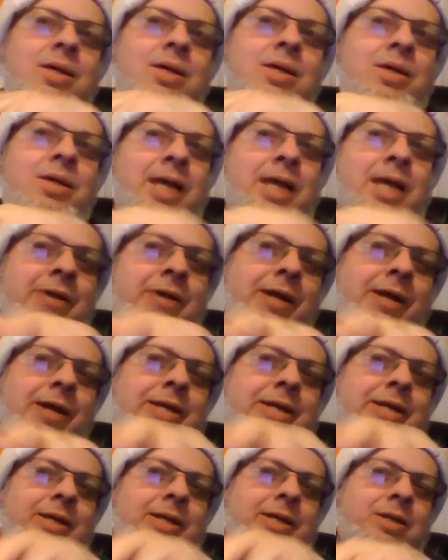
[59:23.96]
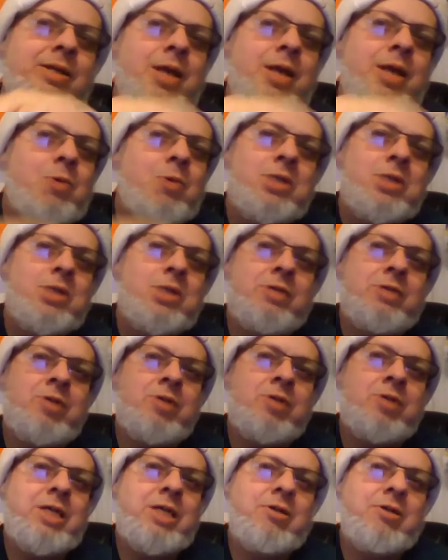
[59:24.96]
and granted, it wasn't really
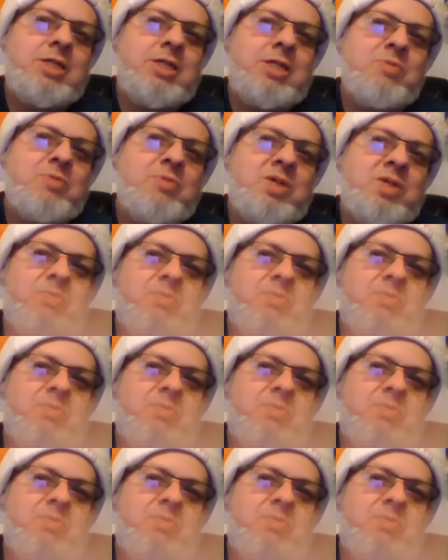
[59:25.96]
Christmas, but